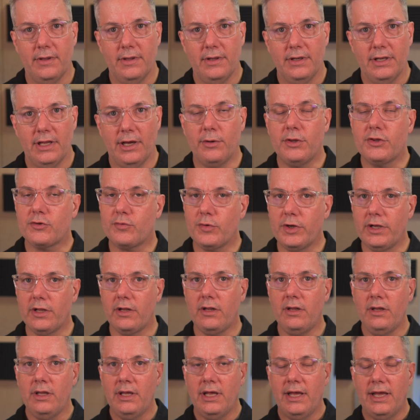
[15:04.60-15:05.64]
Now,
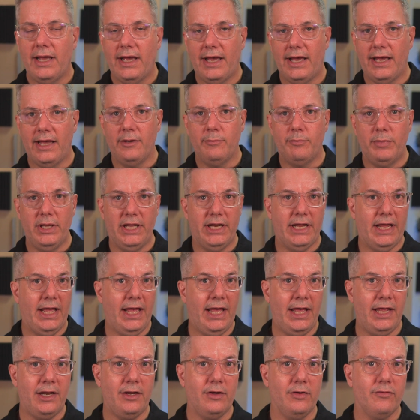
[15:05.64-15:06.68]
Israel had been
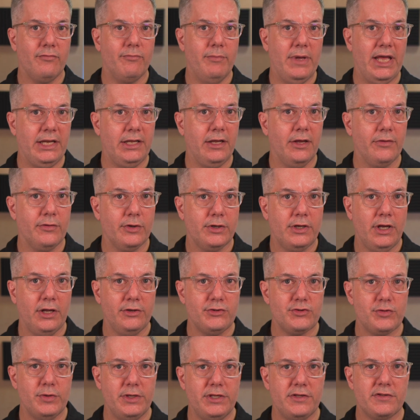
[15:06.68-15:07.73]
ahead of many other
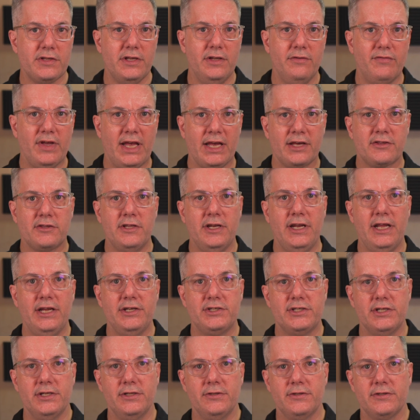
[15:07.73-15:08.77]
countries in
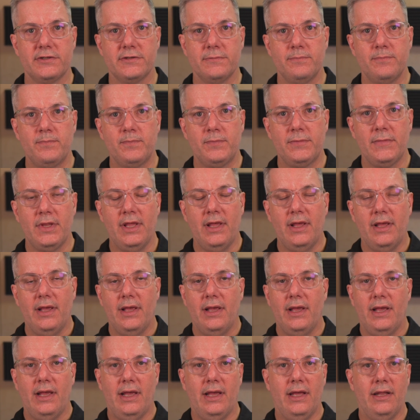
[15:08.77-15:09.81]
vaccinations.
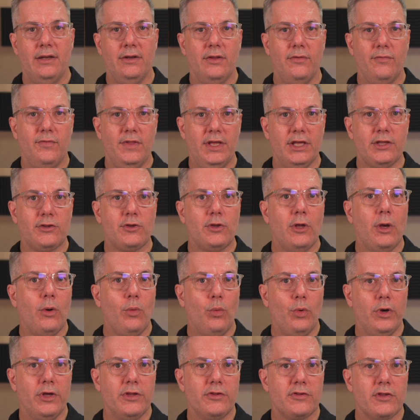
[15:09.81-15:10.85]
And this
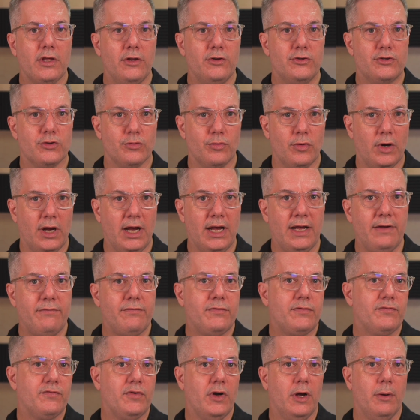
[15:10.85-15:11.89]
was
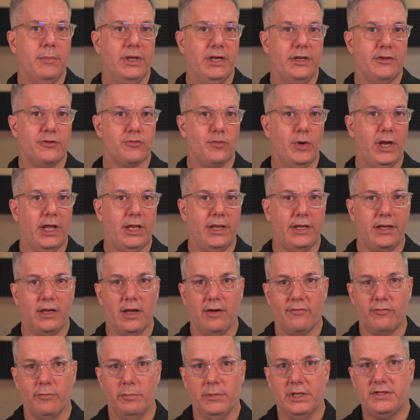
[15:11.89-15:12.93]
derived from an Israeli
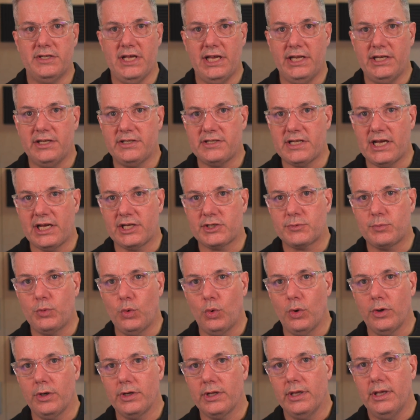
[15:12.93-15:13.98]
government data
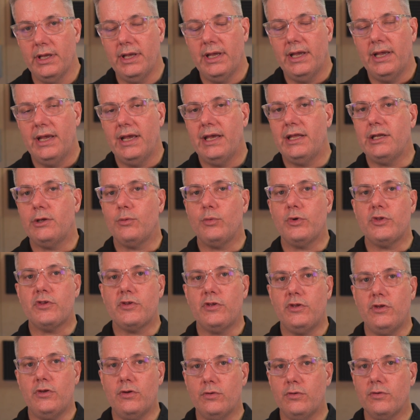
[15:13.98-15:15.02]
dashboard, and it was
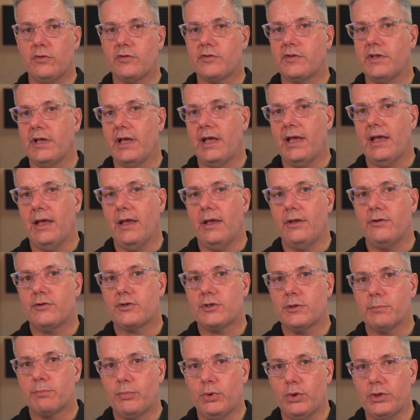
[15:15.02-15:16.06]
used
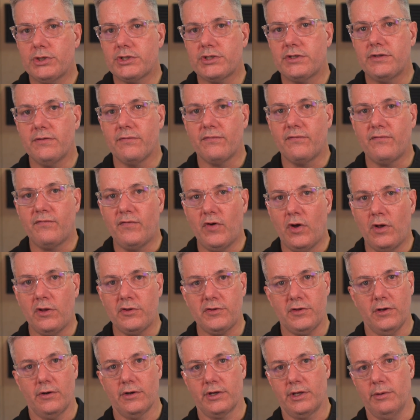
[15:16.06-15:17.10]
to push the
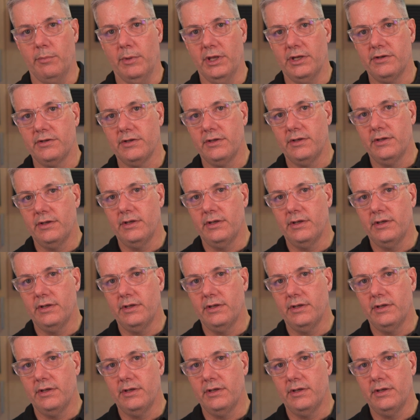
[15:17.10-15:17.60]
false argument